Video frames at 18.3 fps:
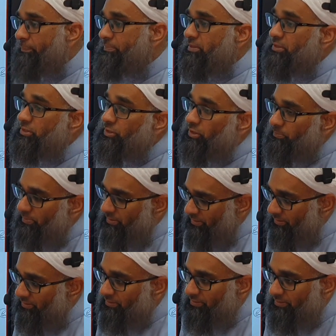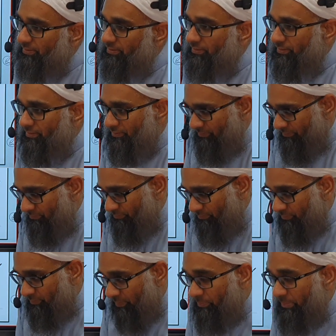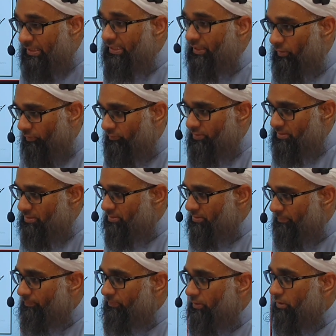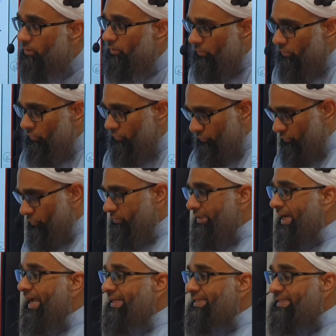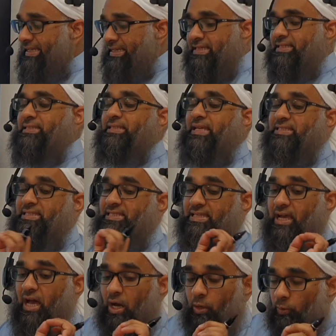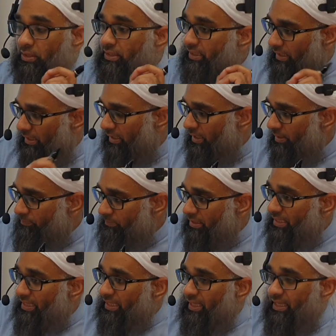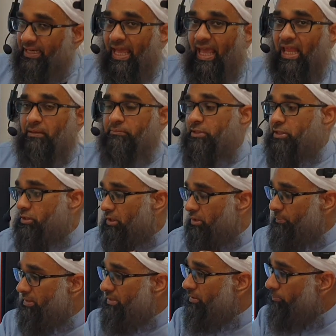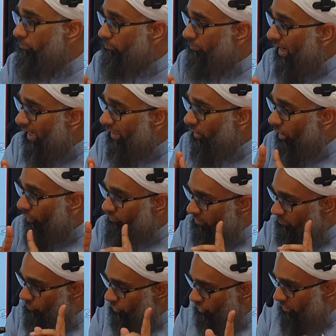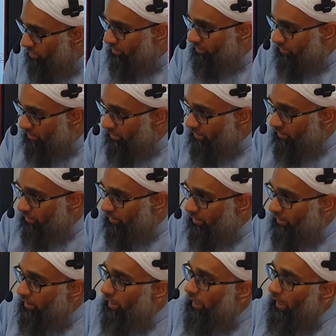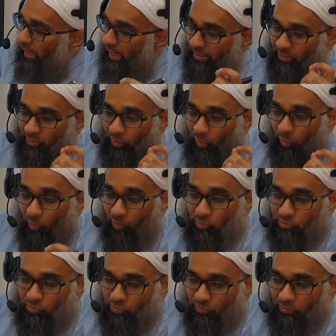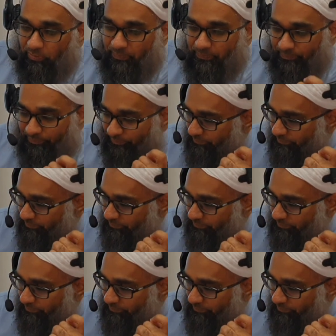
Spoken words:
helps us determine the meaning of this. So the idea is that siyaqul kalam can help determine the ma'na of the mushtarak tea, and it can also